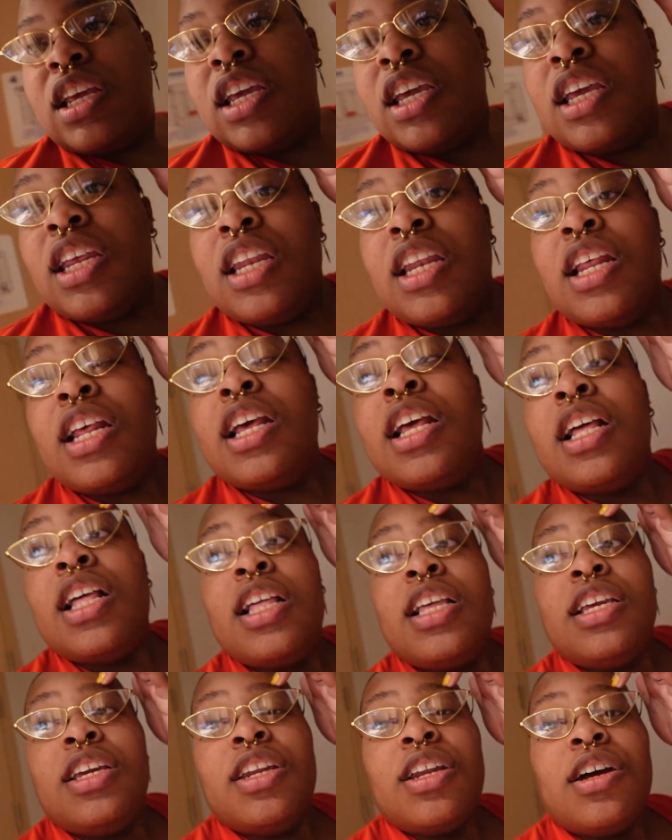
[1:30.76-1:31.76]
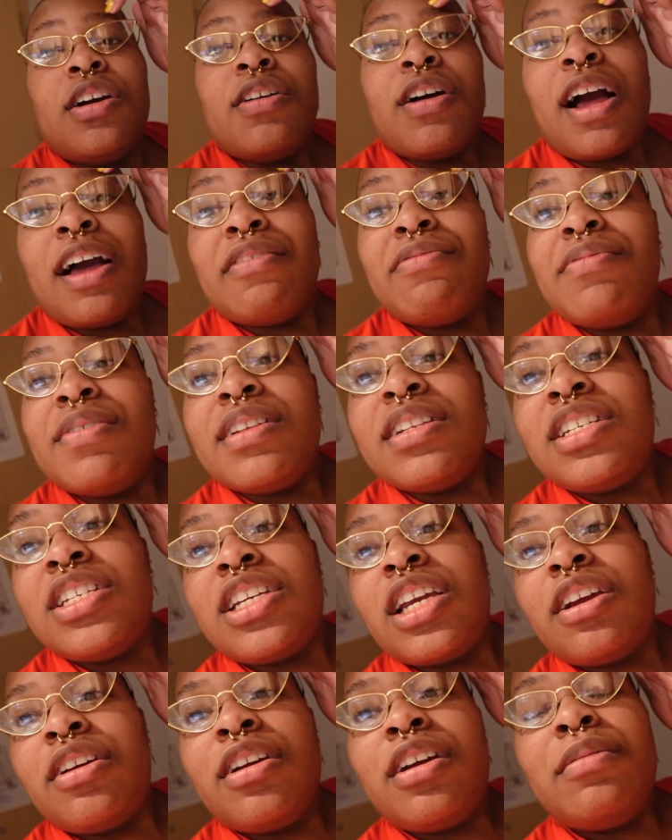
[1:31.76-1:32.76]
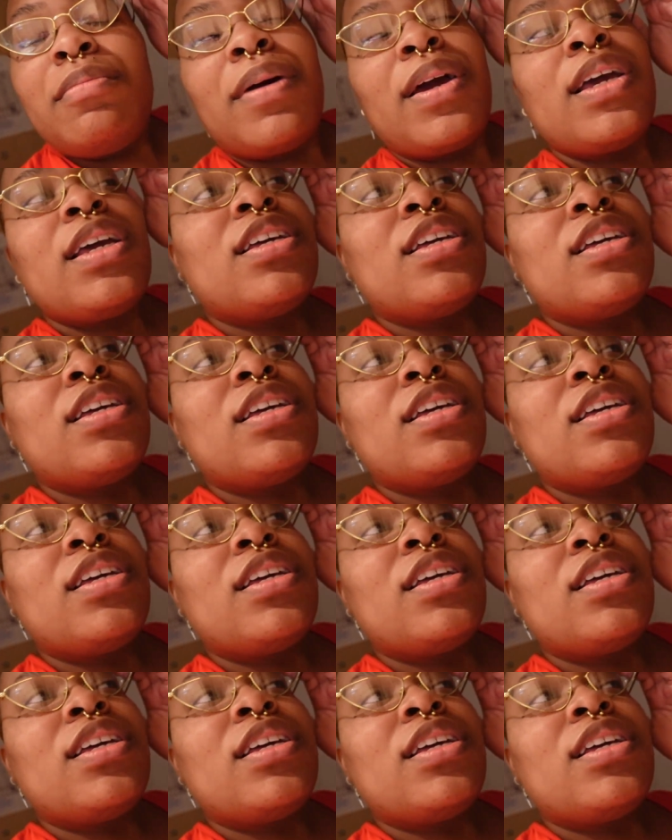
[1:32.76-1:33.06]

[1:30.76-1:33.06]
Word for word: And, you know, I've been sharing my